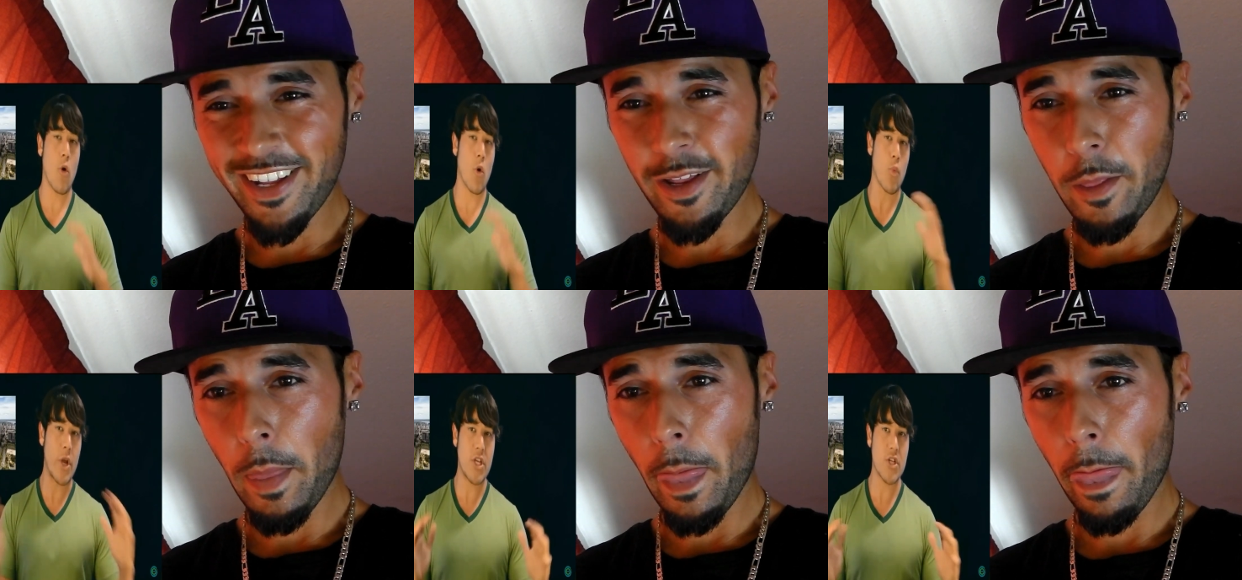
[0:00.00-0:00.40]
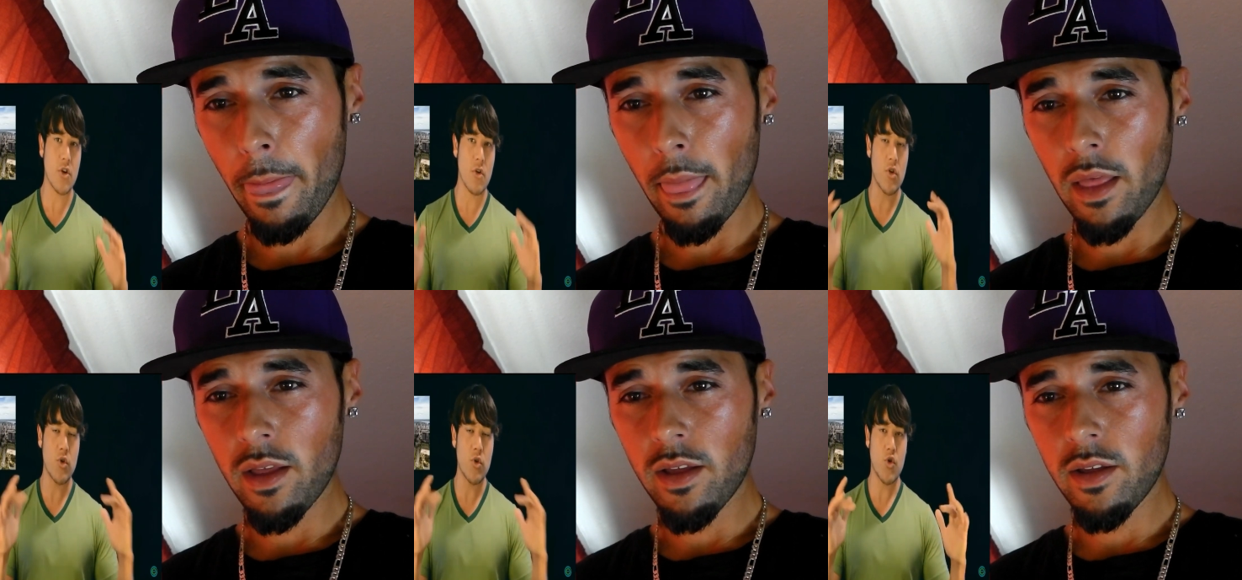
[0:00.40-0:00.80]
Speaker 1: more
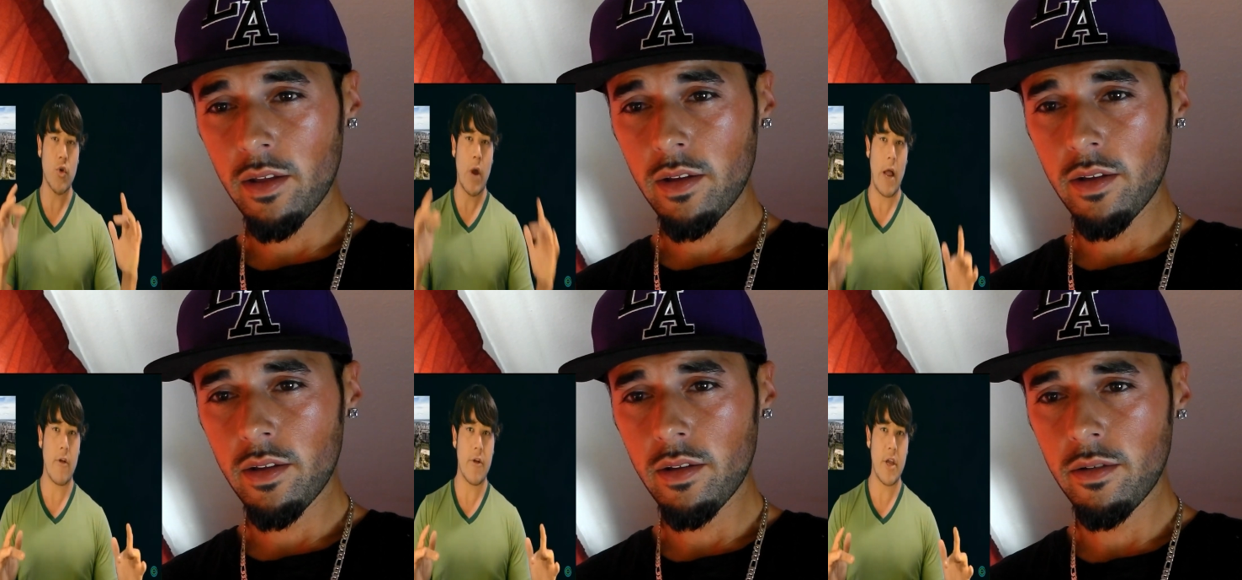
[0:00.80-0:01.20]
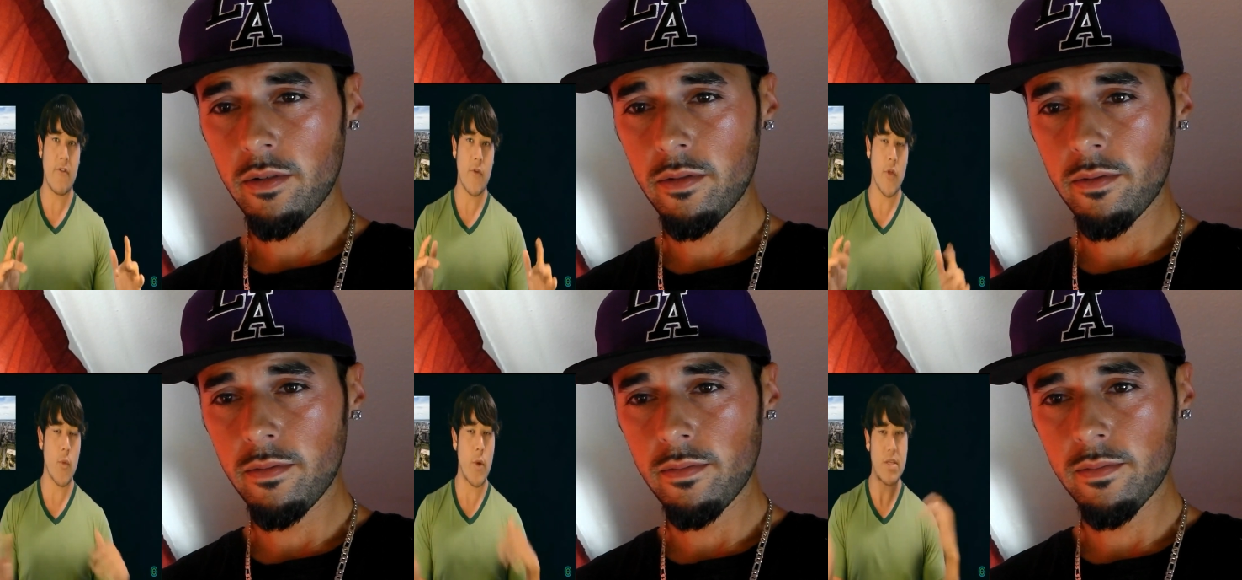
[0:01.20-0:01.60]
regional
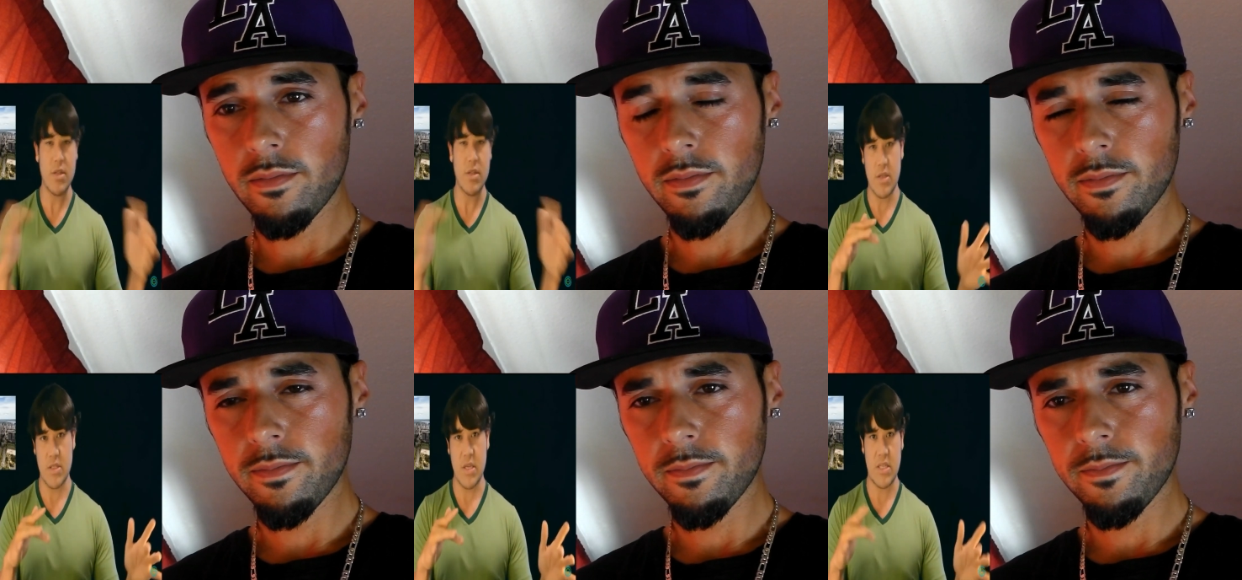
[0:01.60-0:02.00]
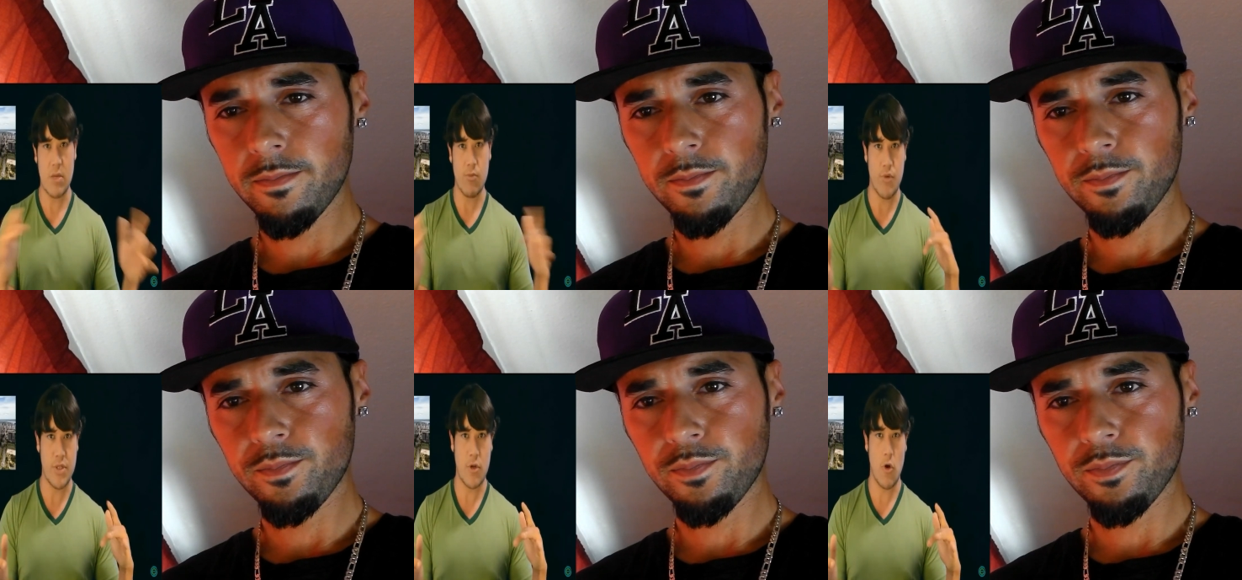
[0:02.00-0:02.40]
neutrality for the rest of the states
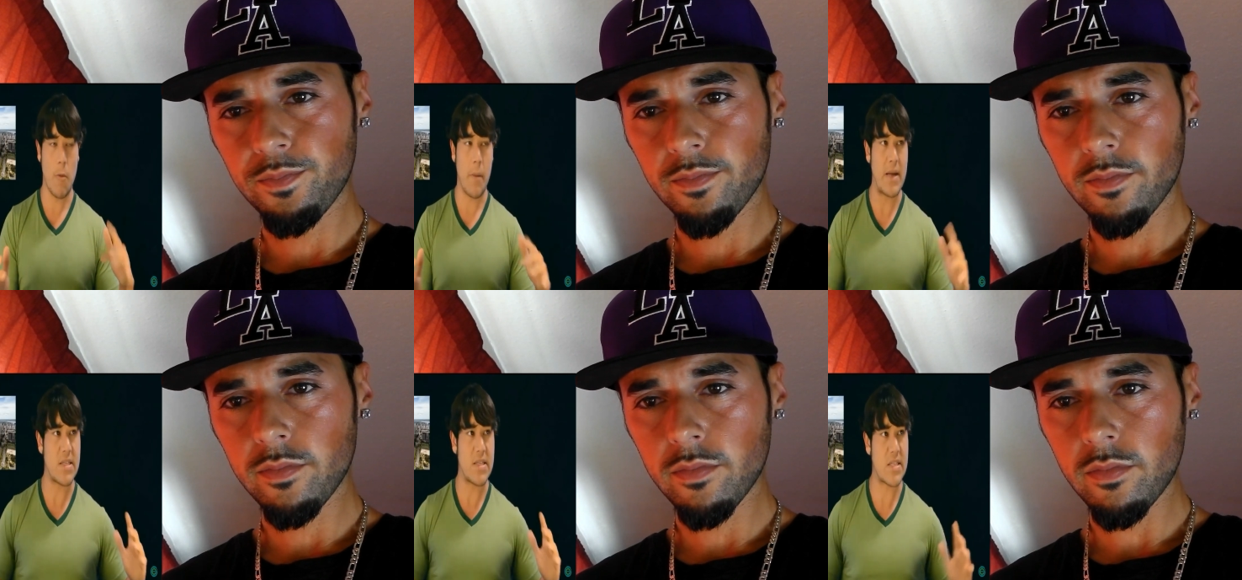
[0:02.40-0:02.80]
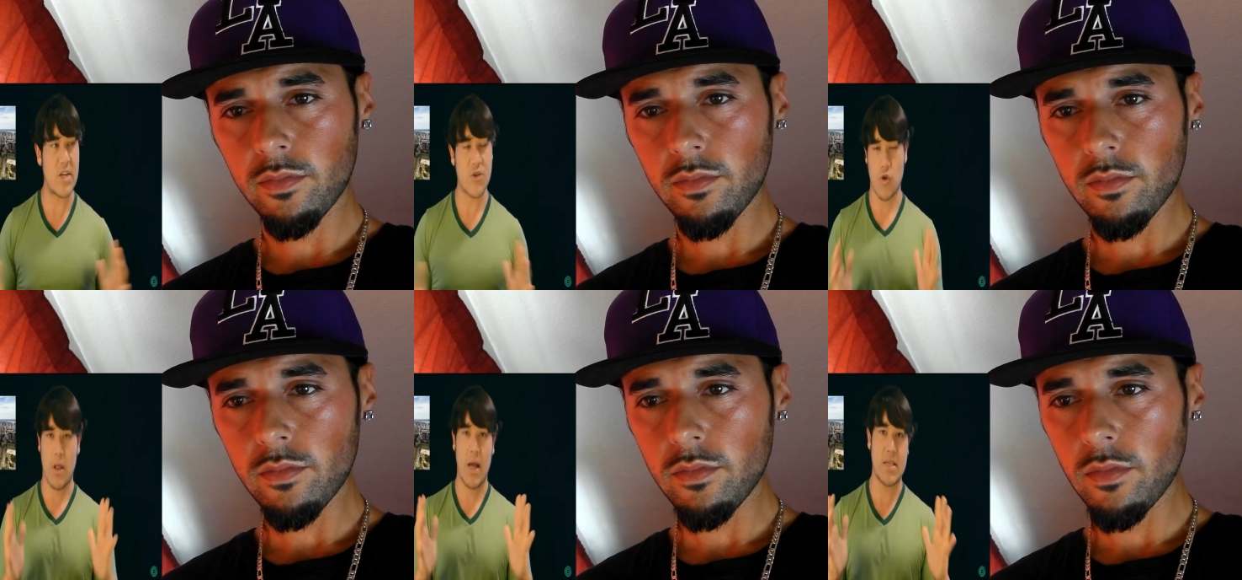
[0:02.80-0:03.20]
in Brazil by
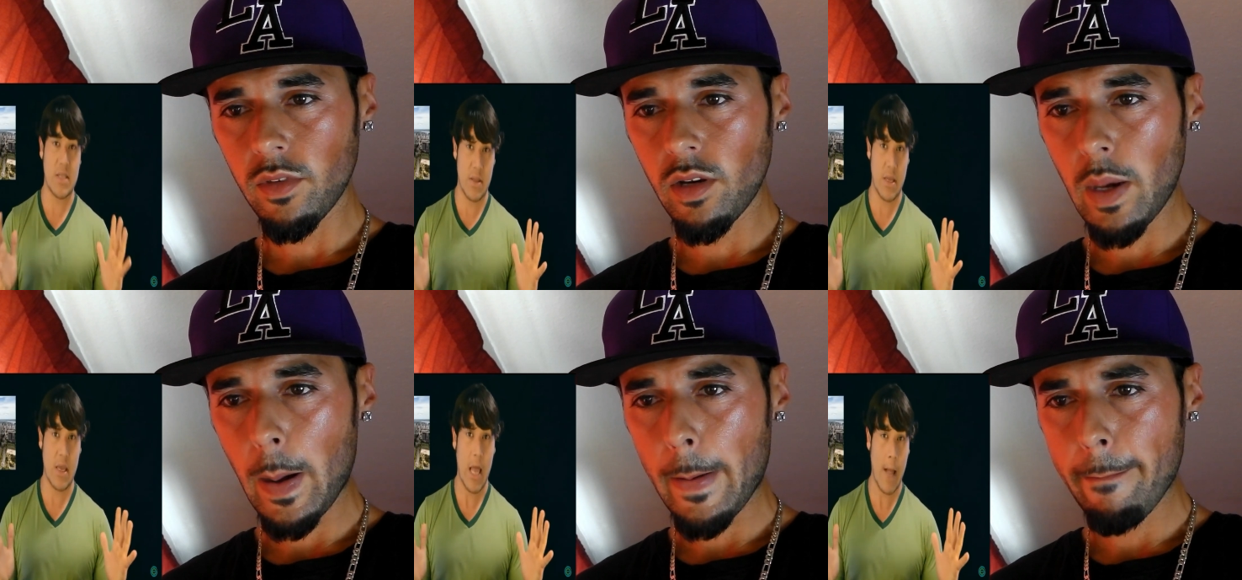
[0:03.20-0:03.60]
centralizing the